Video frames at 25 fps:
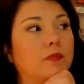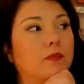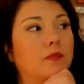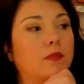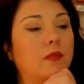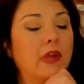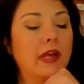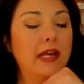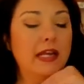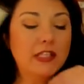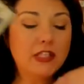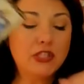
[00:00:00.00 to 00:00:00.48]

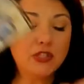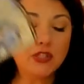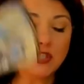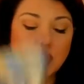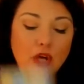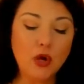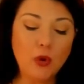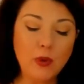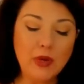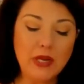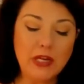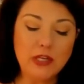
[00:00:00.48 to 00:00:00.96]
It's
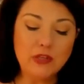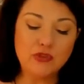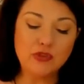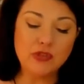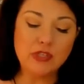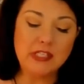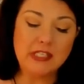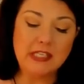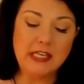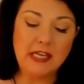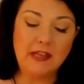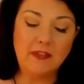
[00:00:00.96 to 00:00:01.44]
so
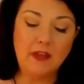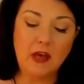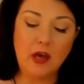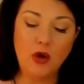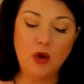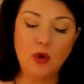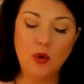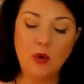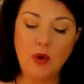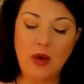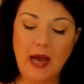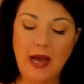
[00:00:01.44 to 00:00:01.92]
interesting, though.